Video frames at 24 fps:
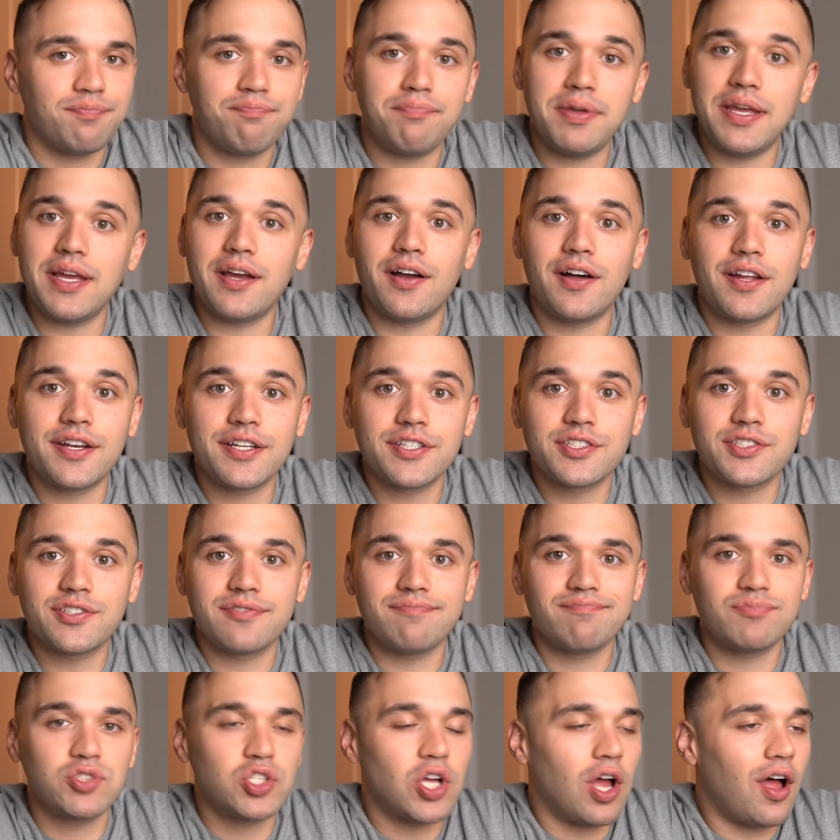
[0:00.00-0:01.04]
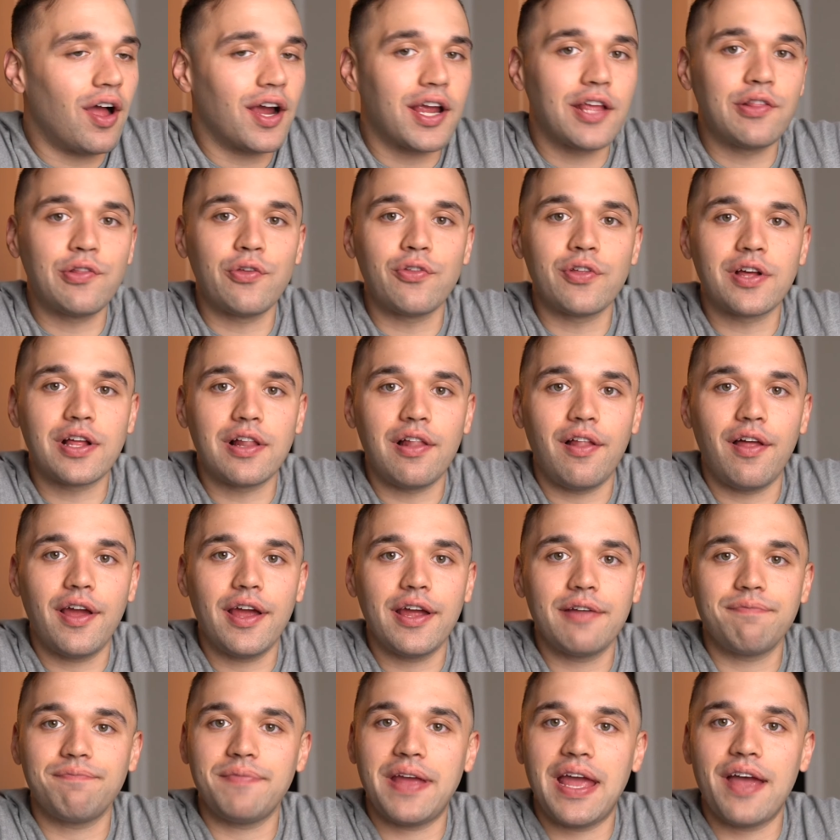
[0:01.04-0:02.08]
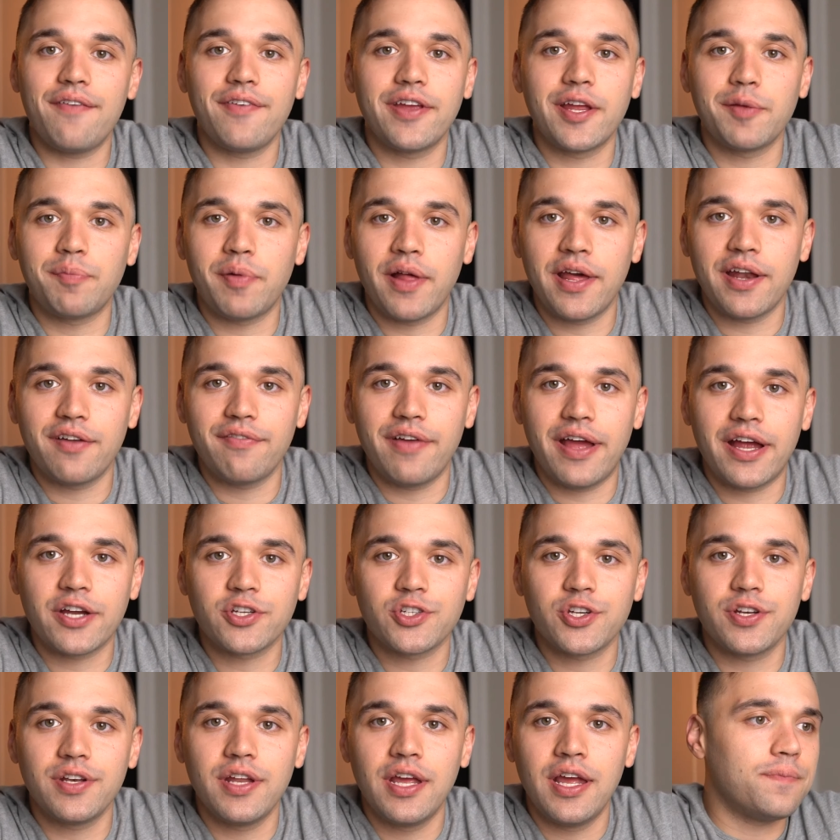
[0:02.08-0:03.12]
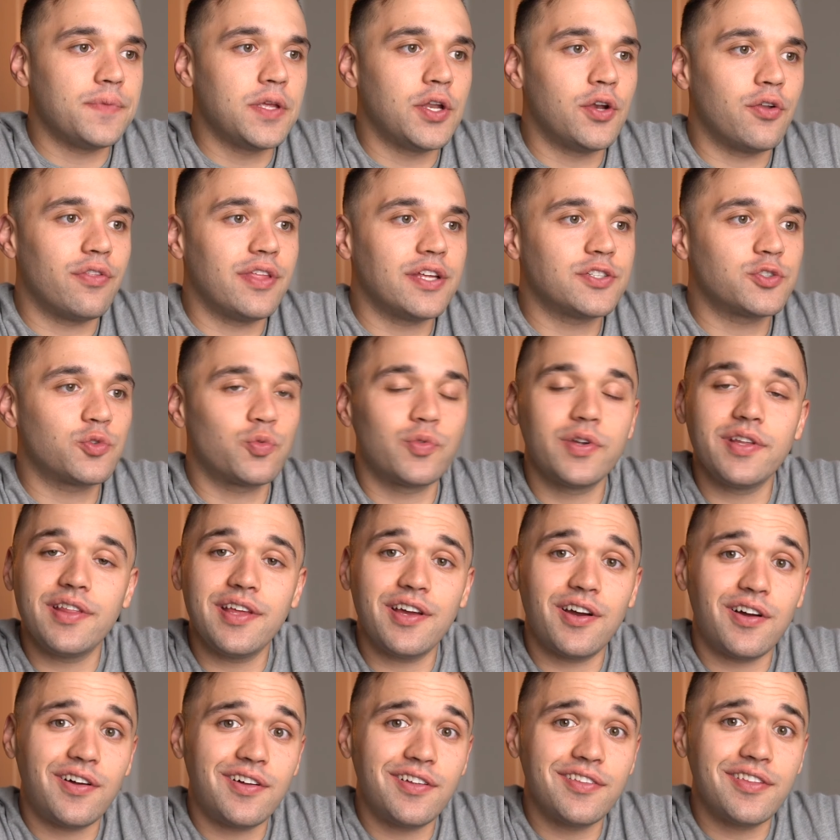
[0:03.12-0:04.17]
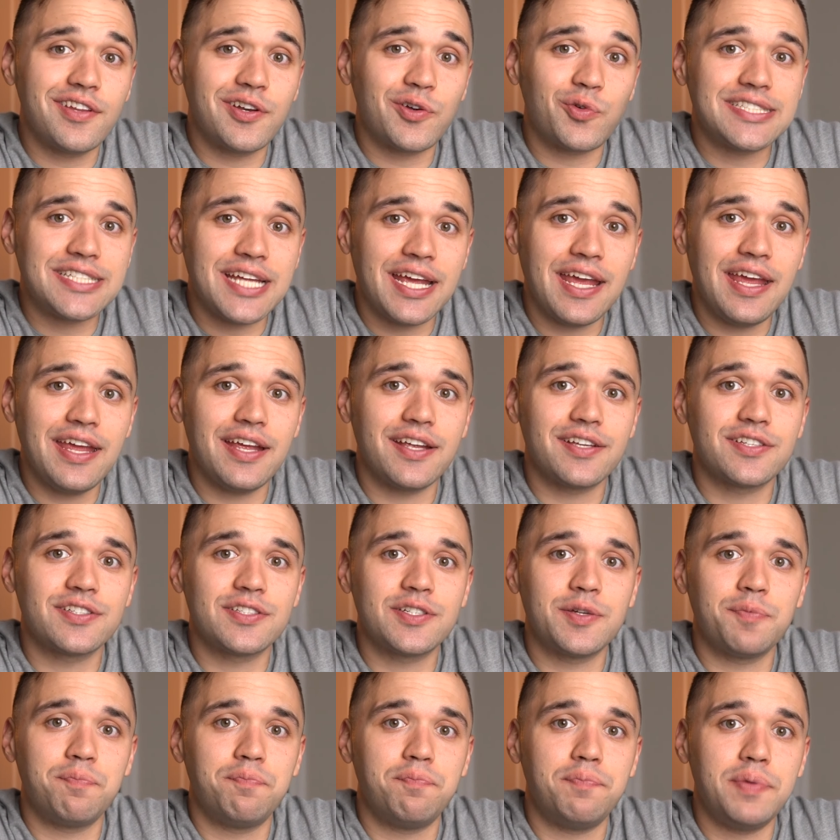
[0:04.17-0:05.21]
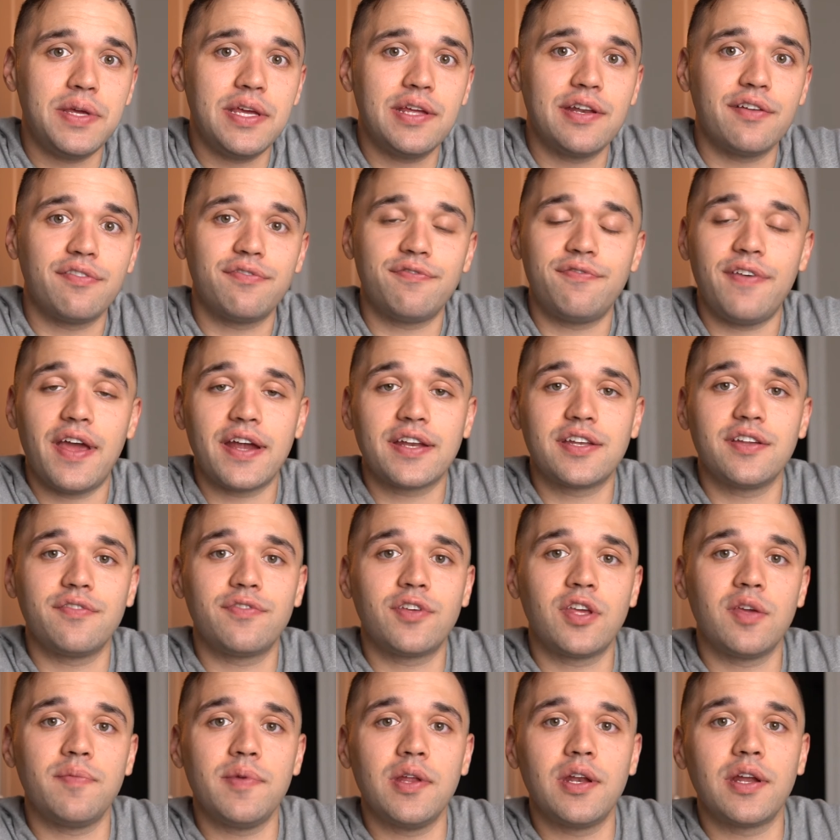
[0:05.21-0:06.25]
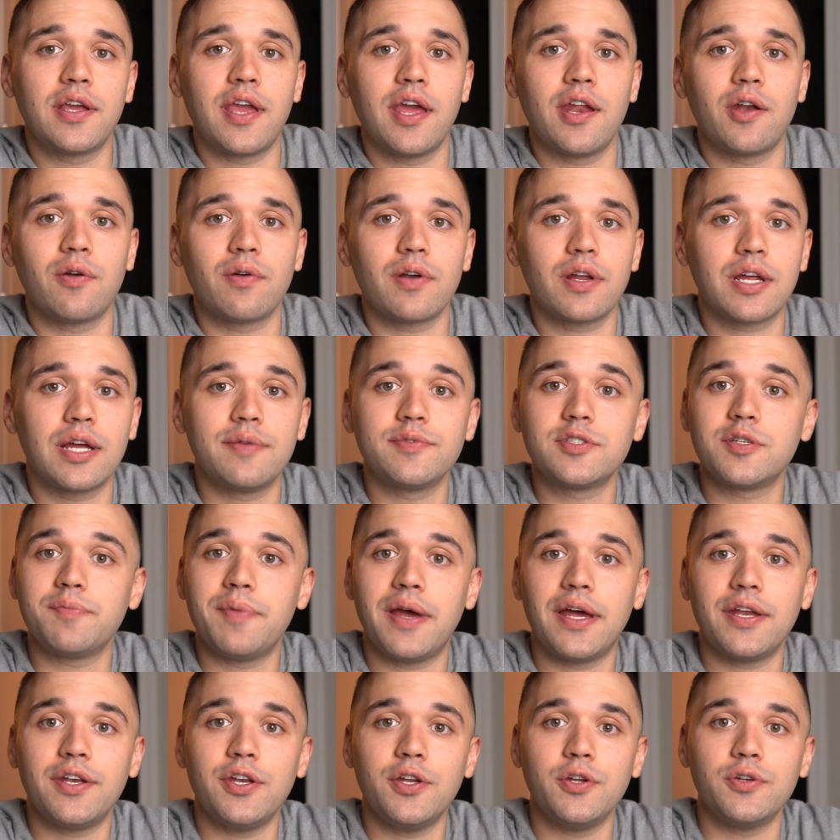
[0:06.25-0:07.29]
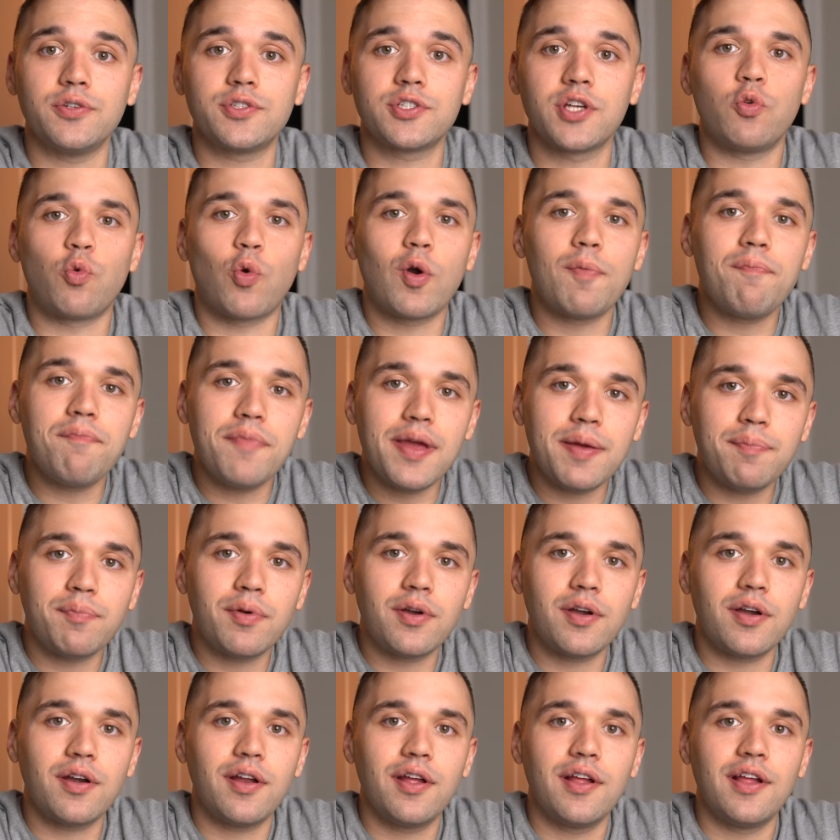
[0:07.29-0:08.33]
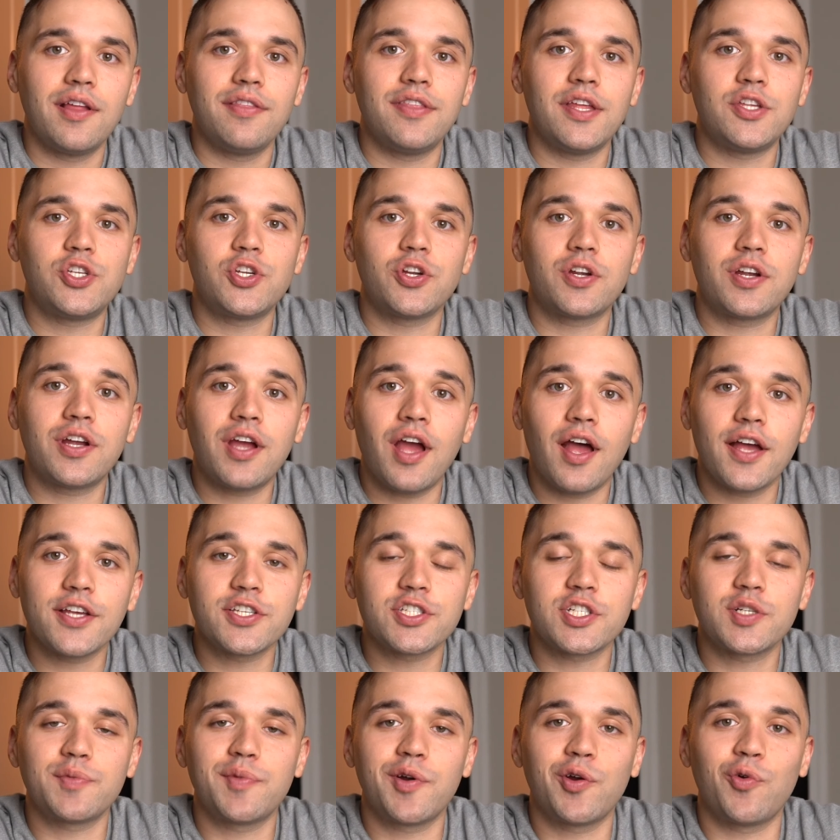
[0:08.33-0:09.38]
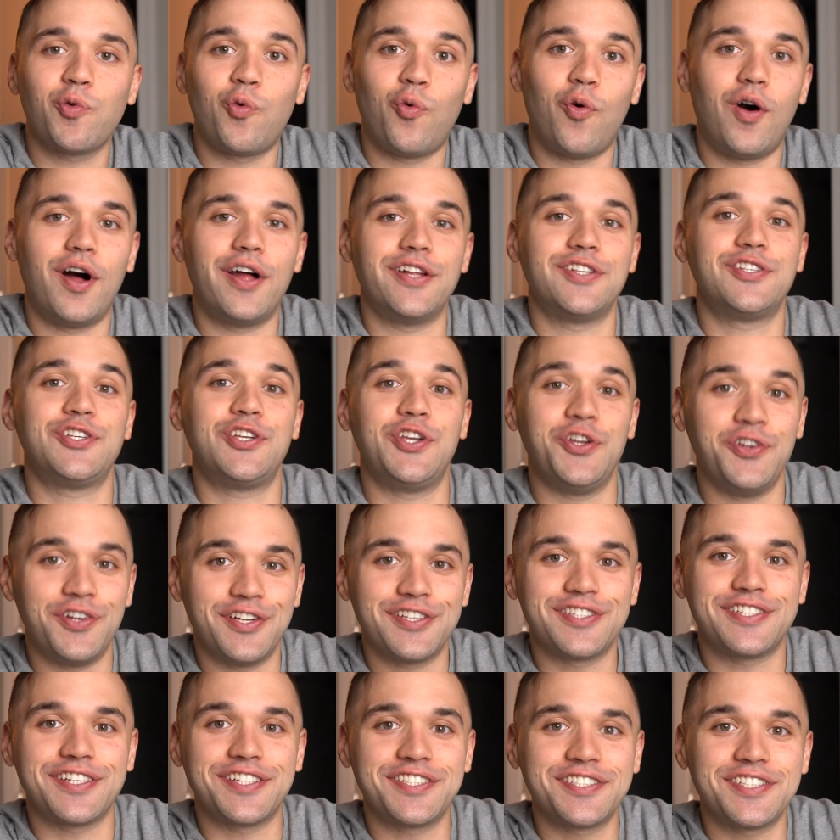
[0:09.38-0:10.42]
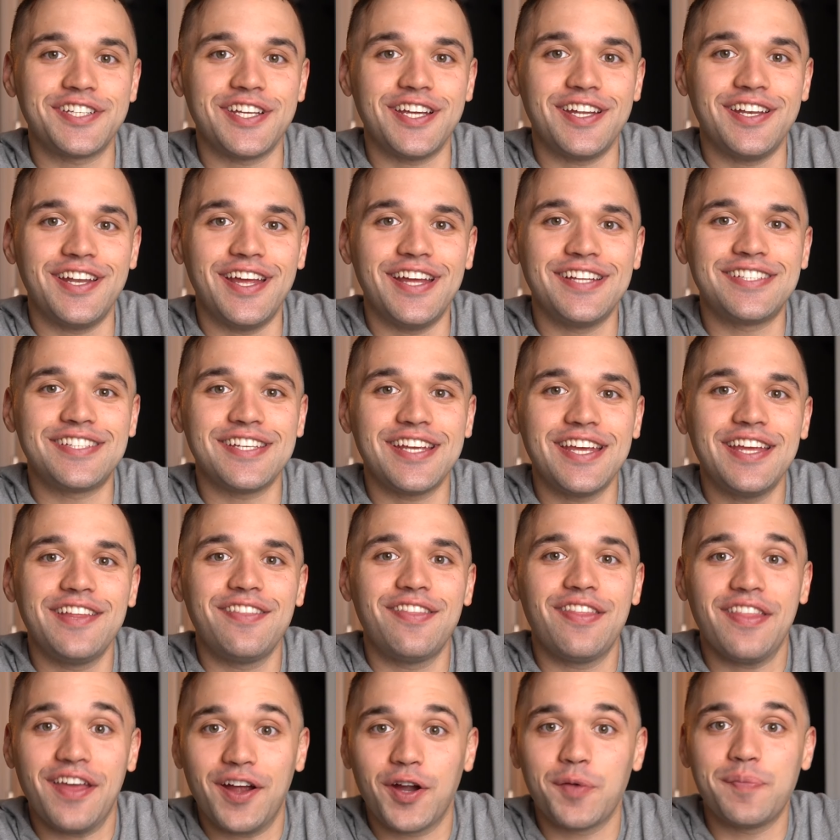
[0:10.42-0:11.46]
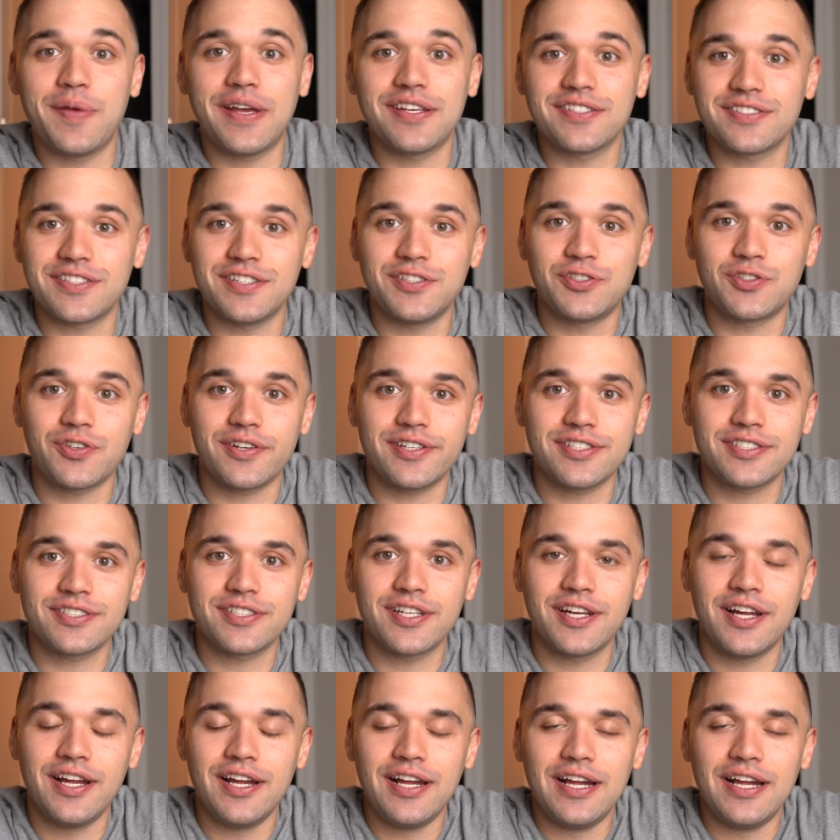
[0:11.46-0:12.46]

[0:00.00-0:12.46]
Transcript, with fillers: Being honest, talking to the client, having a plan of action. You know, that's really all that it takes to be an effective communicator when it comes to bad news. Remember that your customer wants you to succeed. It's in their best interest.